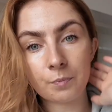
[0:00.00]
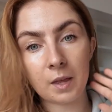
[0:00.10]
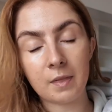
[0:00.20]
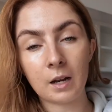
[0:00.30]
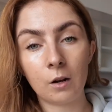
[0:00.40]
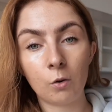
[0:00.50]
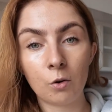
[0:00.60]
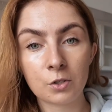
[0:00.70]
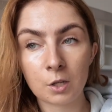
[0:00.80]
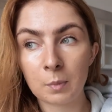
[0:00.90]
And then I'll
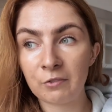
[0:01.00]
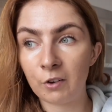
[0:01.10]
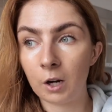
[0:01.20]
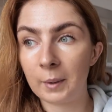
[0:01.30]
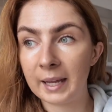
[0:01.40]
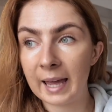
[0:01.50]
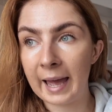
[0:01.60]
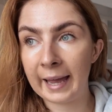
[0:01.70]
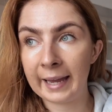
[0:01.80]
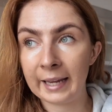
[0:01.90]
also be following
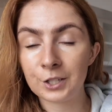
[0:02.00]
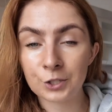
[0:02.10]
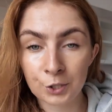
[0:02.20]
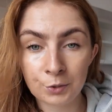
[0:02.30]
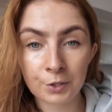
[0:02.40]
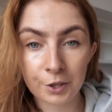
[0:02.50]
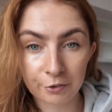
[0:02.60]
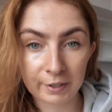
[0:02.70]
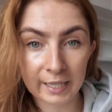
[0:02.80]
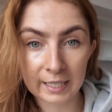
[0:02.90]
a 2 to
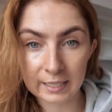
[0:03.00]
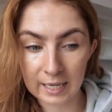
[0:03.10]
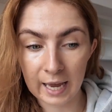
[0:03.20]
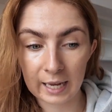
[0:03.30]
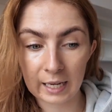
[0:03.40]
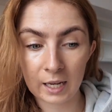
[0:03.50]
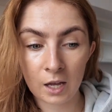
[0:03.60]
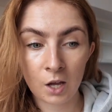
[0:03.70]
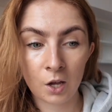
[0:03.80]
3 day